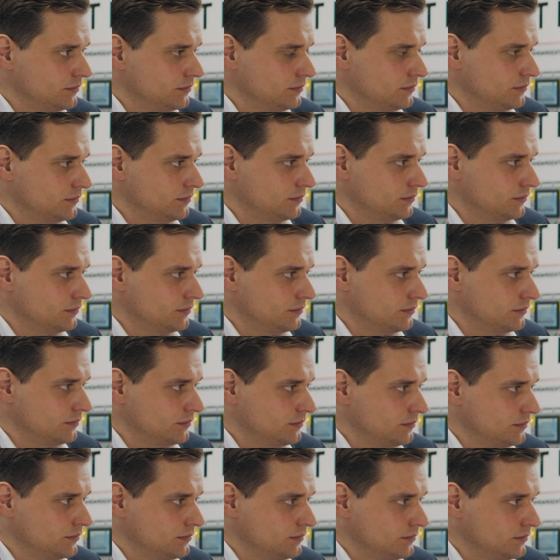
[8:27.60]

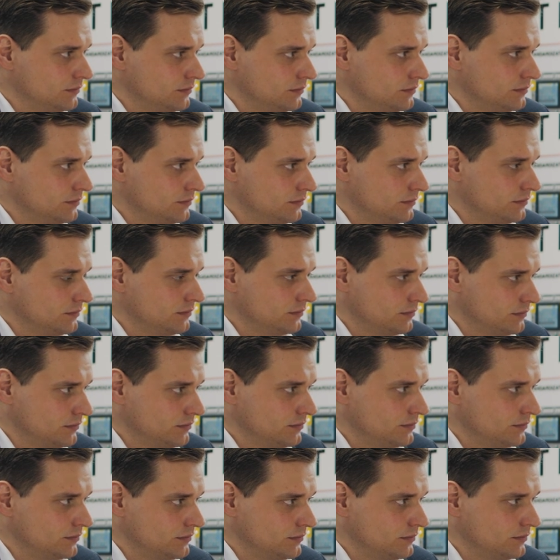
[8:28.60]

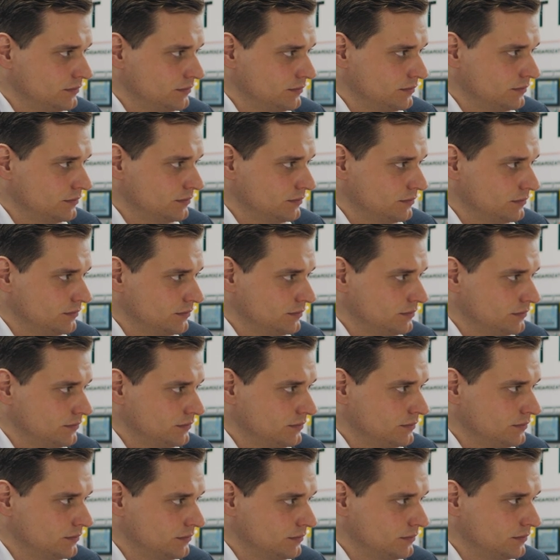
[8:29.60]

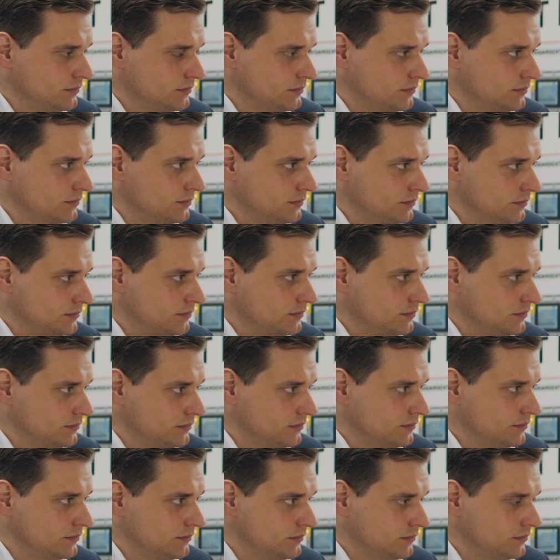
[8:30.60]

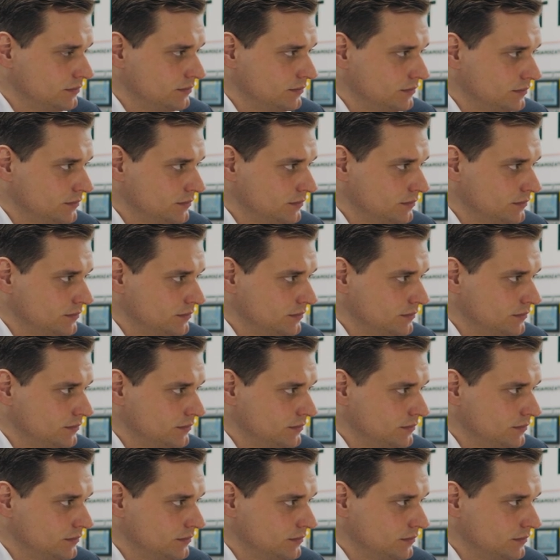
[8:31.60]
This person isn't speaking.